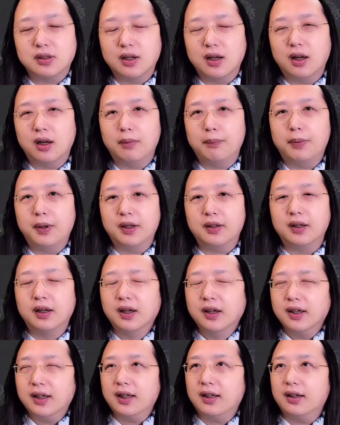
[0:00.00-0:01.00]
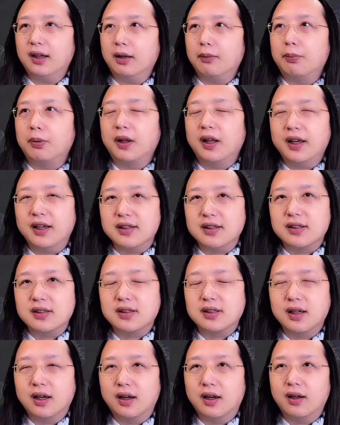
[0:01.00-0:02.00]
But in a
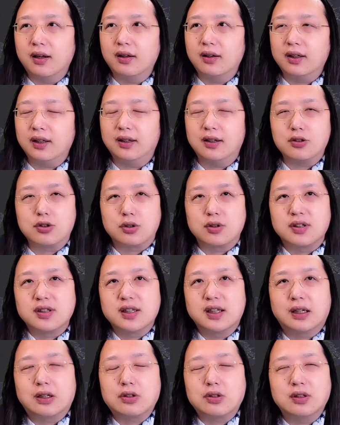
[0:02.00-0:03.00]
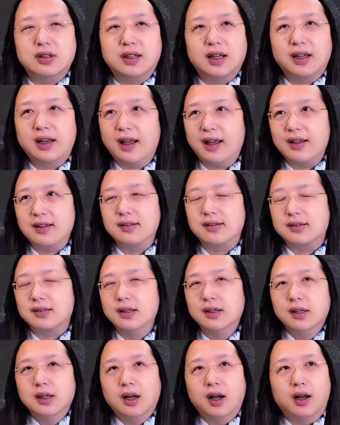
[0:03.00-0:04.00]
place, in a jurisdiction that has
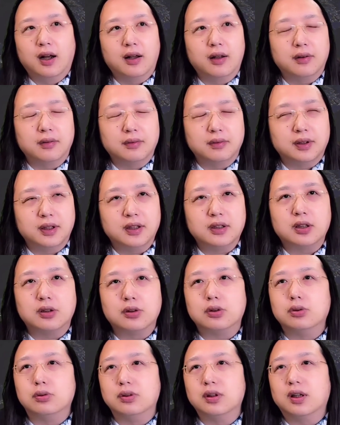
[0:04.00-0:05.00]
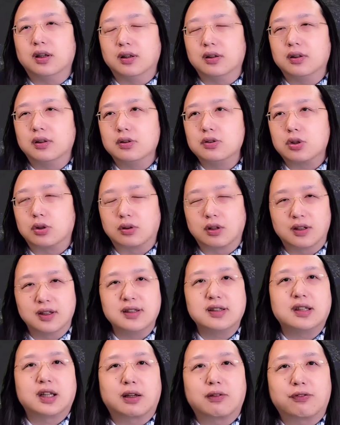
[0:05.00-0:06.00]
little to none
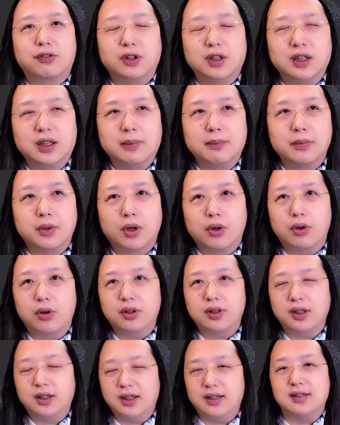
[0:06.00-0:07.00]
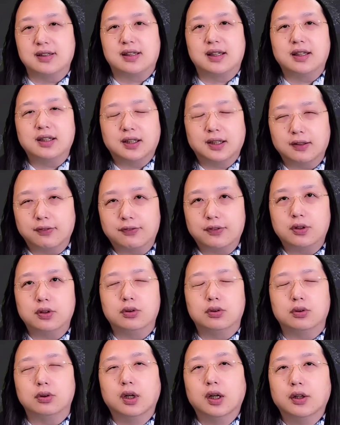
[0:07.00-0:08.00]
journalistic freedom or the incentive
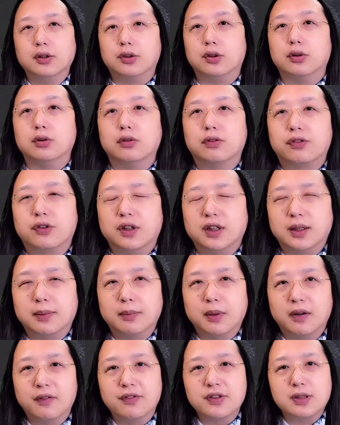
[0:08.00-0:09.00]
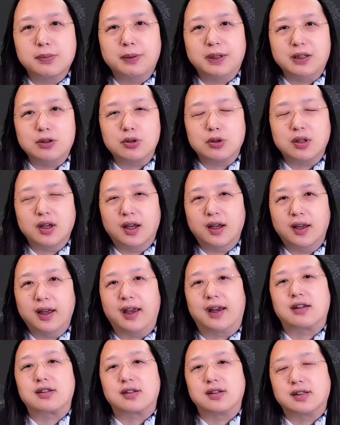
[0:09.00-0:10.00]
to do freedom of speech
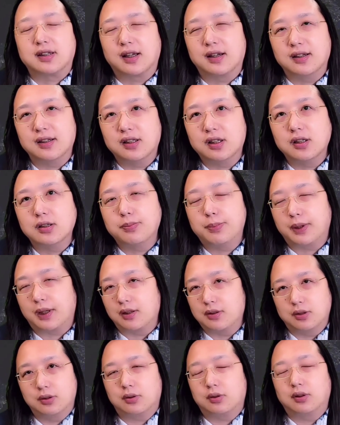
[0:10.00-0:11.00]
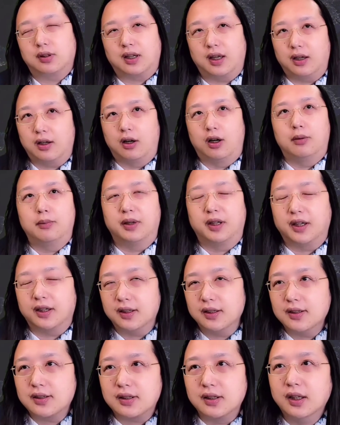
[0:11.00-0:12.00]
exercises because you could get
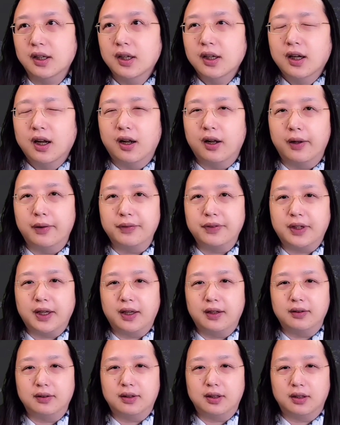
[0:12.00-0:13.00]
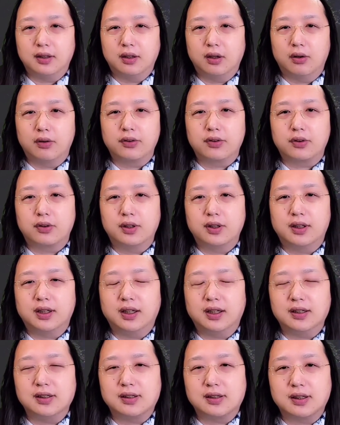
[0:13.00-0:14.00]
harmonized, then the
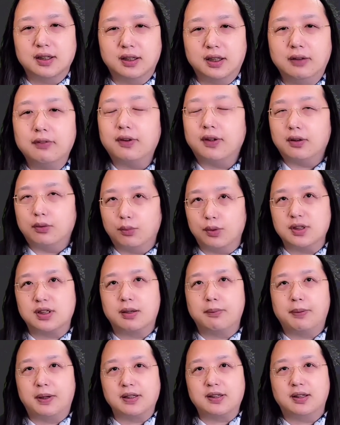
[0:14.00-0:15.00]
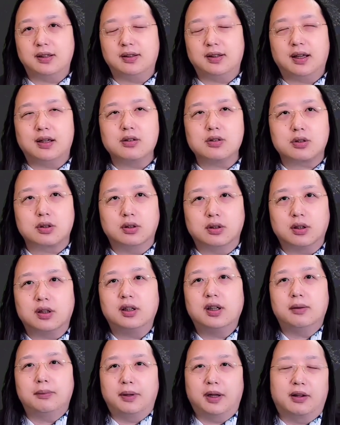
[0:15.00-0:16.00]
authorities, even with the best intention,
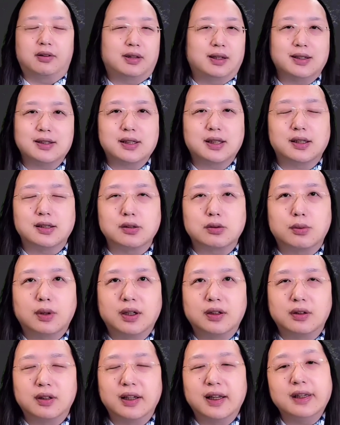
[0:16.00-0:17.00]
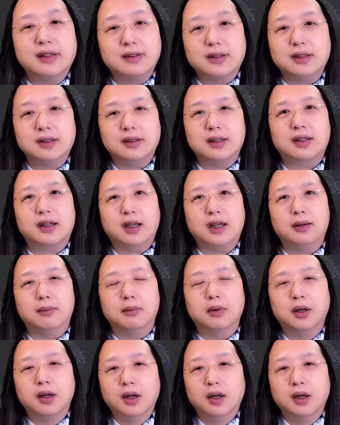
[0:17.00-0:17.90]
learn about these things rather late in the game.